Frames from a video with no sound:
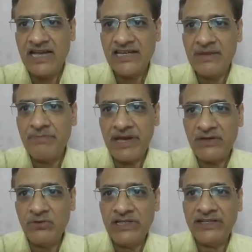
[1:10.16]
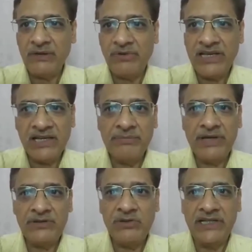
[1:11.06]
And campanulata, why
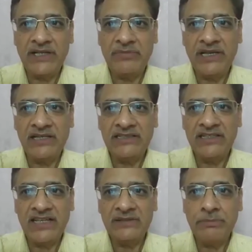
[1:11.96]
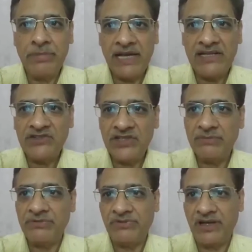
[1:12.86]
campanulata? Because it has
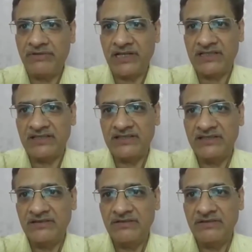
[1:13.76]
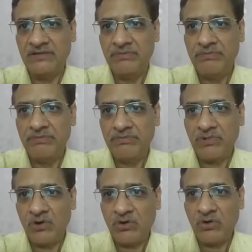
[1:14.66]
bell-shaped flowers.
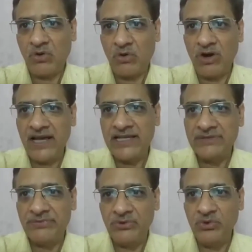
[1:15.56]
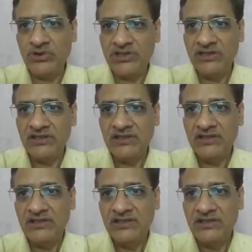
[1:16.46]
Corolla is fused
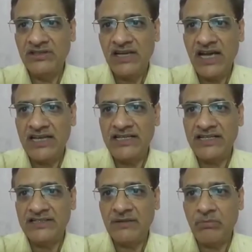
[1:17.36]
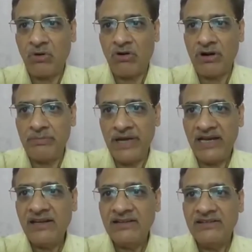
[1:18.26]
and it is a broad
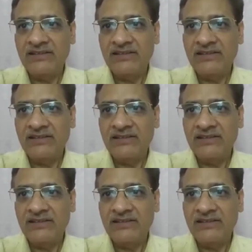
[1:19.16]
bell.